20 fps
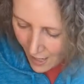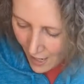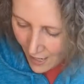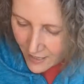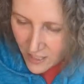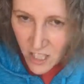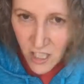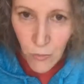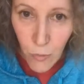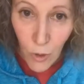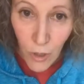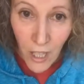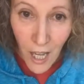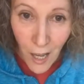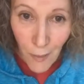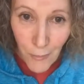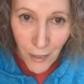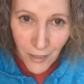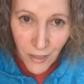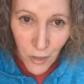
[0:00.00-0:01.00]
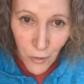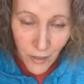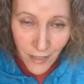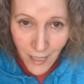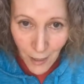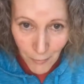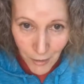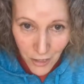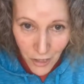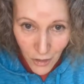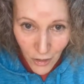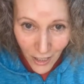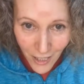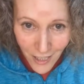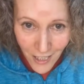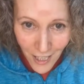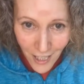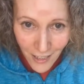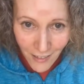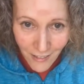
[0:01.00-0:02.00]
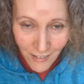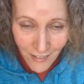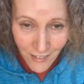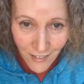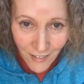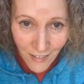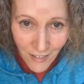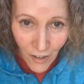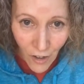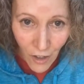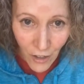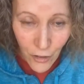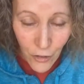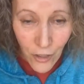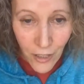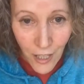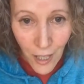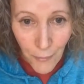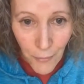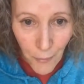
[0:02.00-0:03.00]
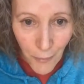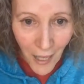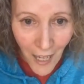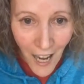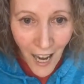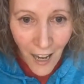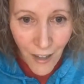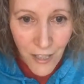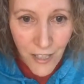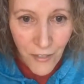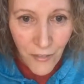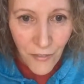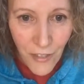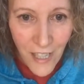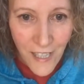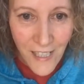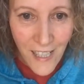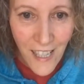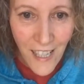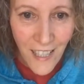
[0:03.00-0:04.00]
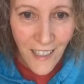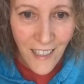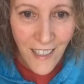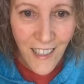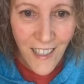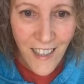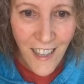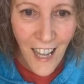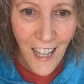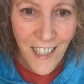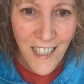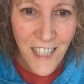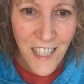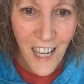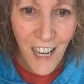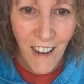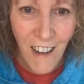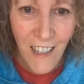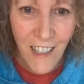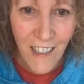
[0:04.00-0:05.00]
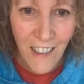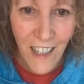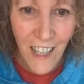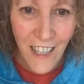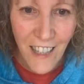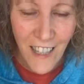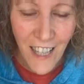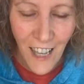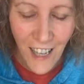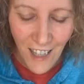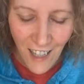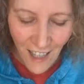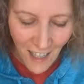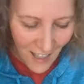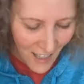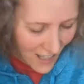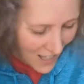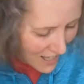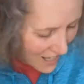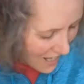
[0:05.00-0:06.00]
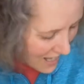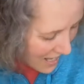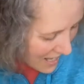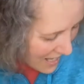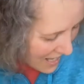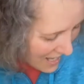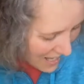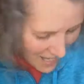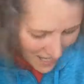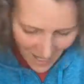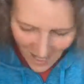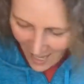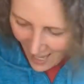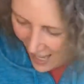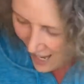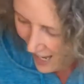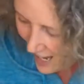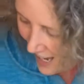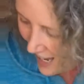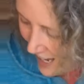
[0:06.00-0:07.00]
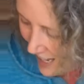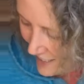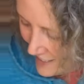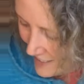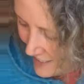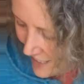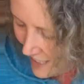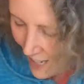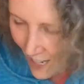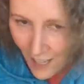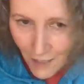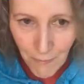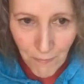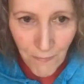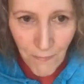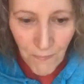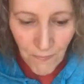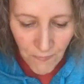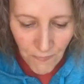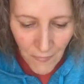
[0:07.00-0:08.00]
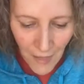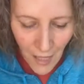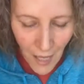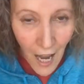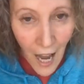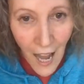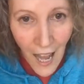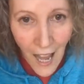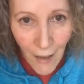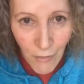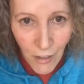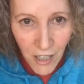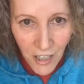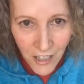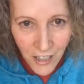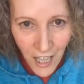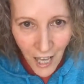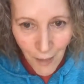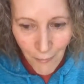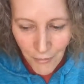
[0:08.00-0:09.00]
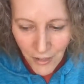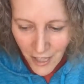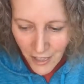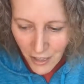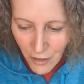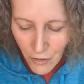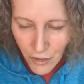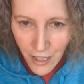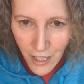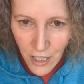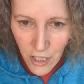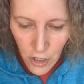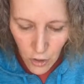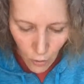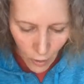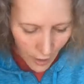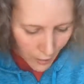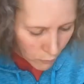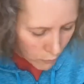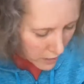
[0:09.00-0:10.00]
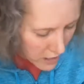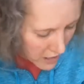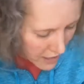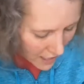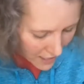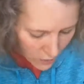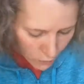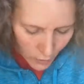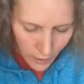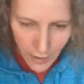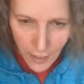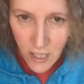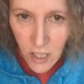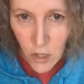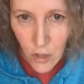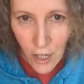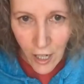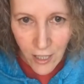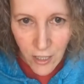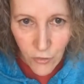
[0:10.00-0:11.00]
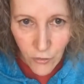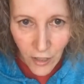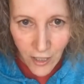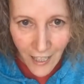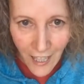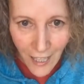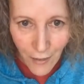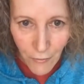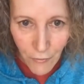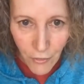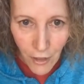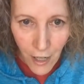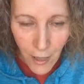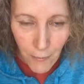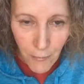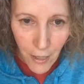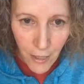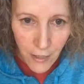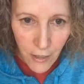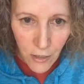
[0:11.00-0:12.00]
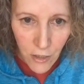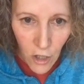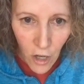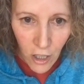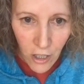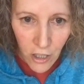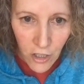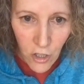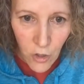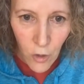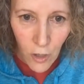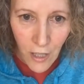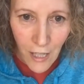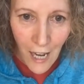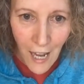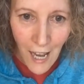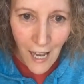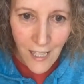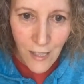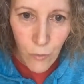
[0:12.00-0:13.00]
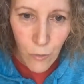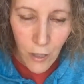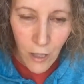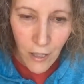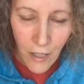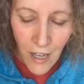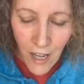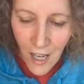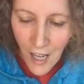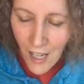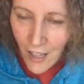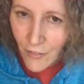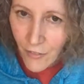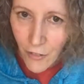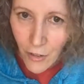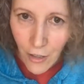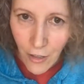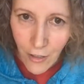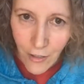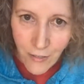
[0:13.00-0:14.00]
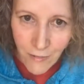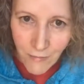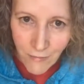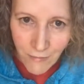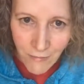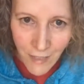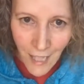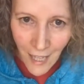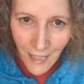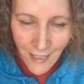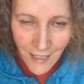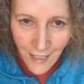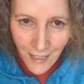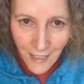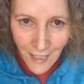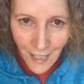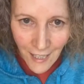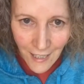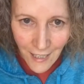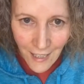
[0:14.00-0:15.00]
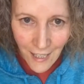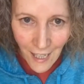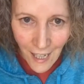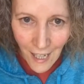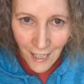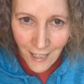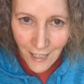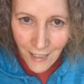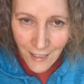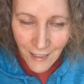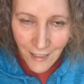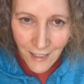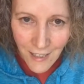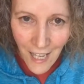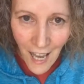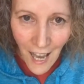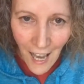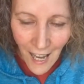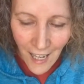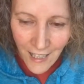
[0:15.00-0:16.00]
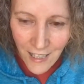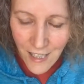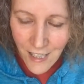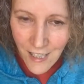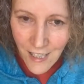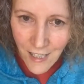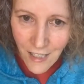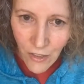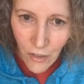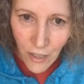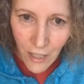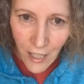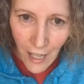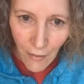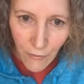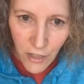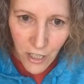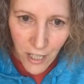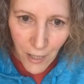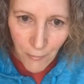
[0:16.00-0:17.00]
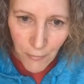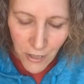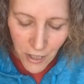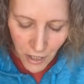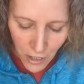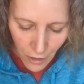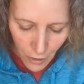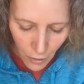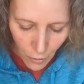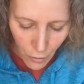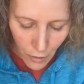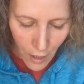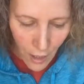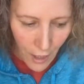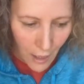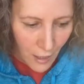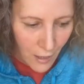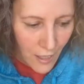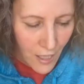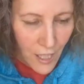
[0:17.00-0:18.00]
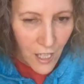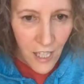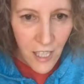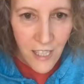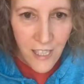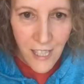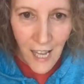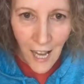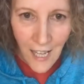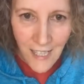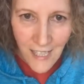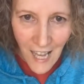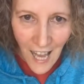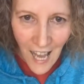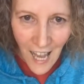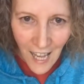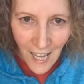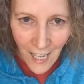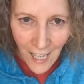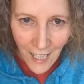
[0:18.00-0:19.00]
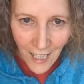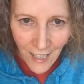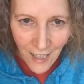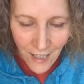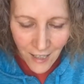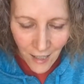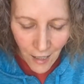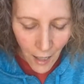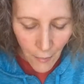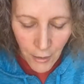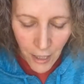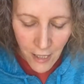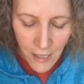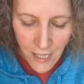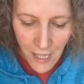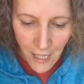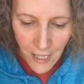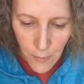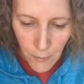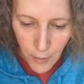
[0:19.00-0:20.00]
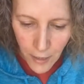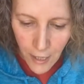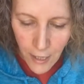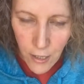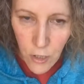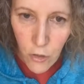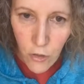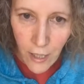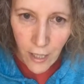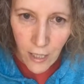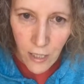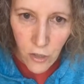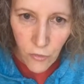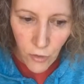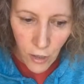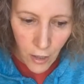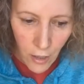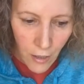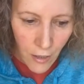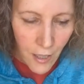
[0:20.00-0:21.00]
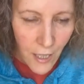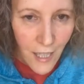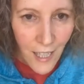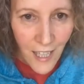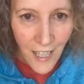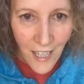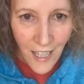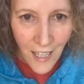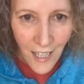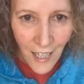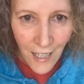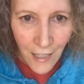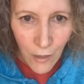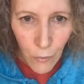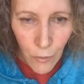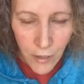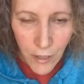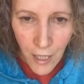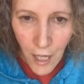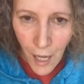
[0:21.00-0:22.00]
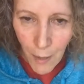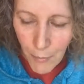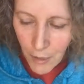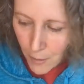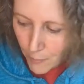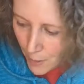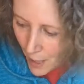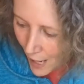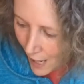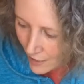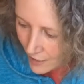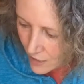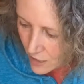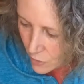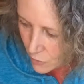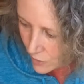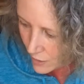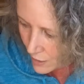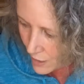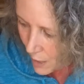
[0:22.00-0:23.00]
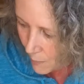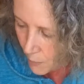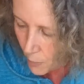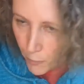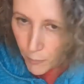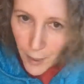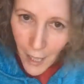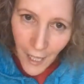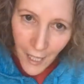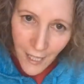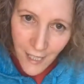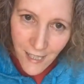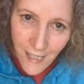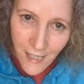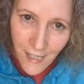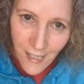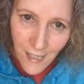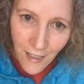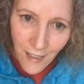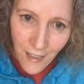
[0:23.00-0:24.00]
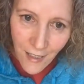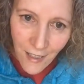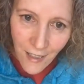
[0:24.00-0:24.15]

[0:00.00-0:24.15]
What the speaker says: I just will come and do a demonstration, or you can come to my house and visit. Thanks, Sharon. You like that, huh? And I have a club that you can join, which that's where this transfer came from, that Chocolate has, where for $19.99 and tax, you can have shipped to you a size B transfer, and it would come in a package with a couple pastes.